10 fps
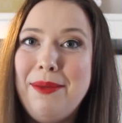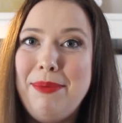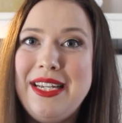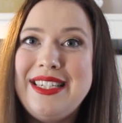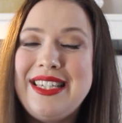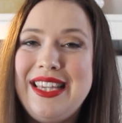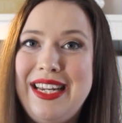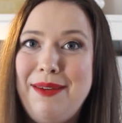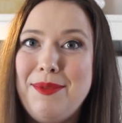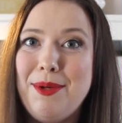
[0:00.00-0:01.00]
and the Beast
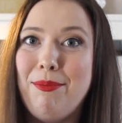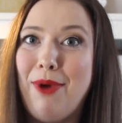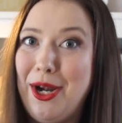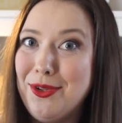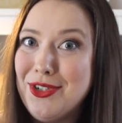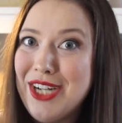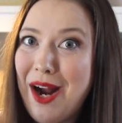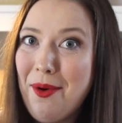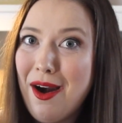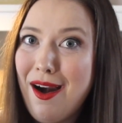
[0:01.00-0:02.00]
themed bridal
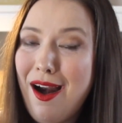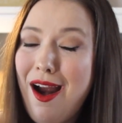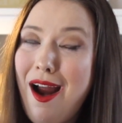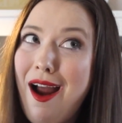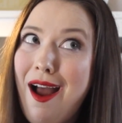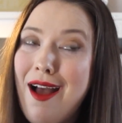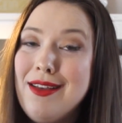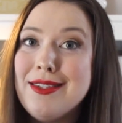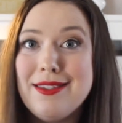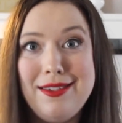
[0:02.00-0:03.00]
shower.
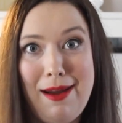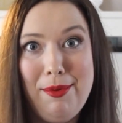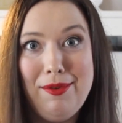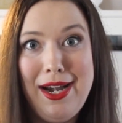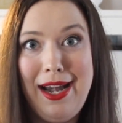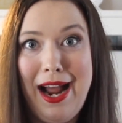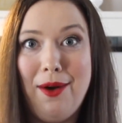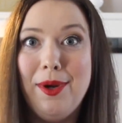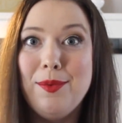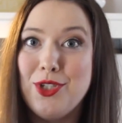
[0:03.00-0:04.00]
Stop it right
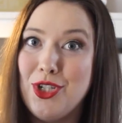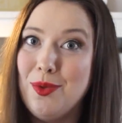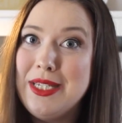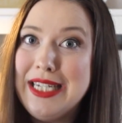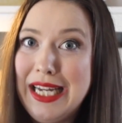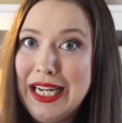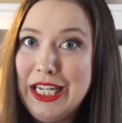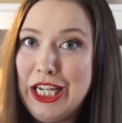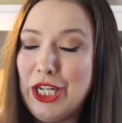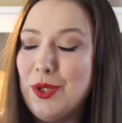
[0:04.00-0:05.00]
now. It was so
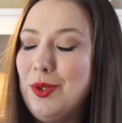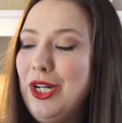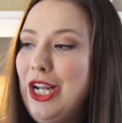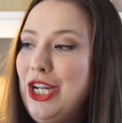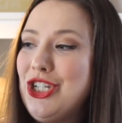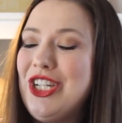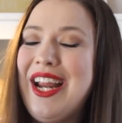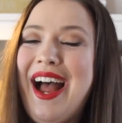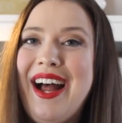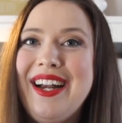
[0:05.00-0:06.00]
stinking cute.
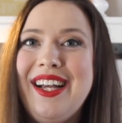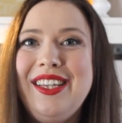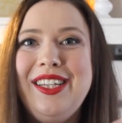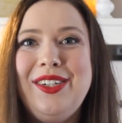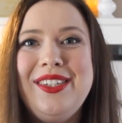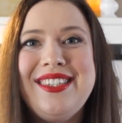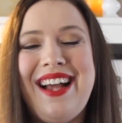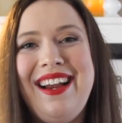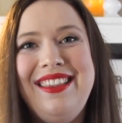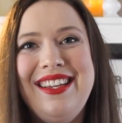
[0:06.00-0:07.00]
She had a little
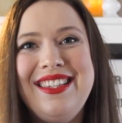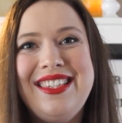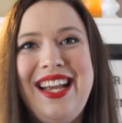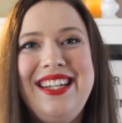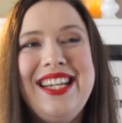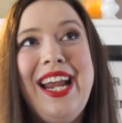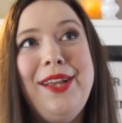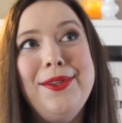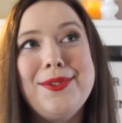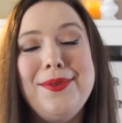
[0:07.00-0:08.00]
sign that said
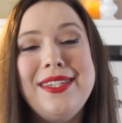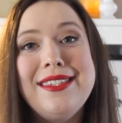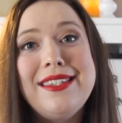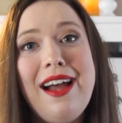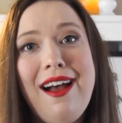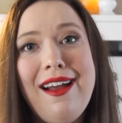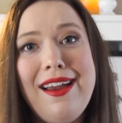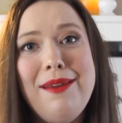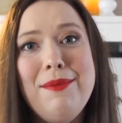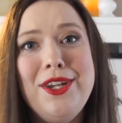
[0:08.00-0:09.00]
tale as old as
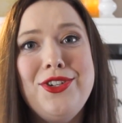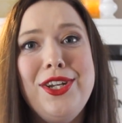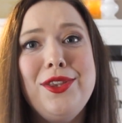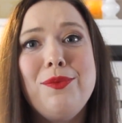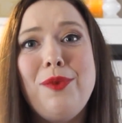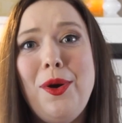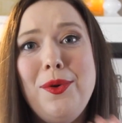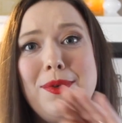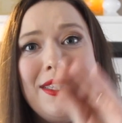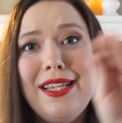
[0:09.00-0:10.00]
time, and she had the
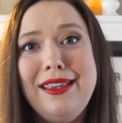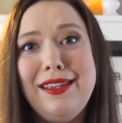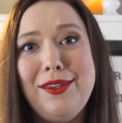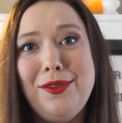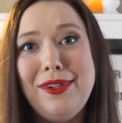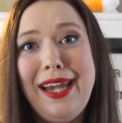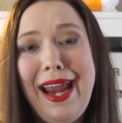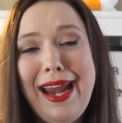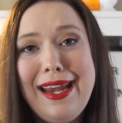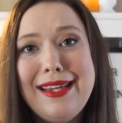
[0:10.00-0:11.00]
rose in the little
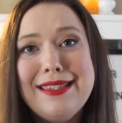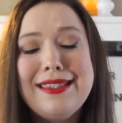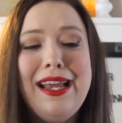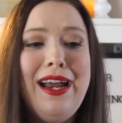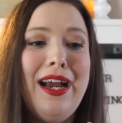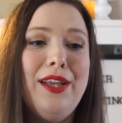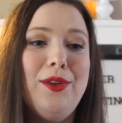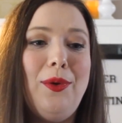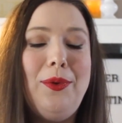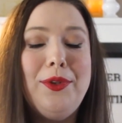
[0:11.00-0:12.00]
case
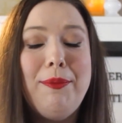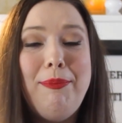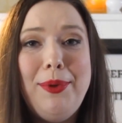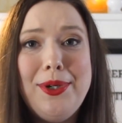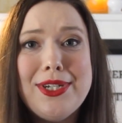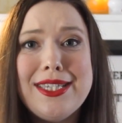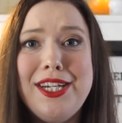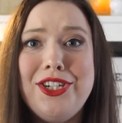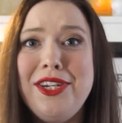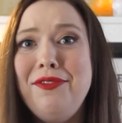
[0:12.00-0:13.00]
and the old books,
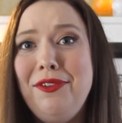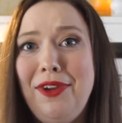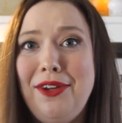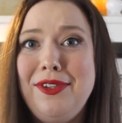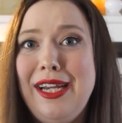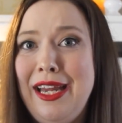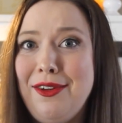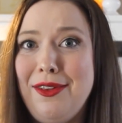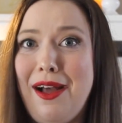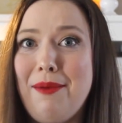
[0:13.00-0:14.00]
and she even found a
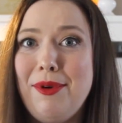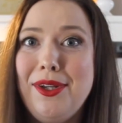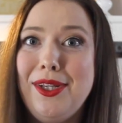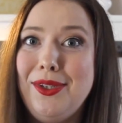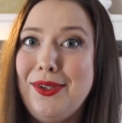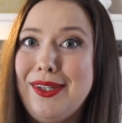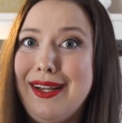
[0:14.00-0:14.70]
candelabra that looked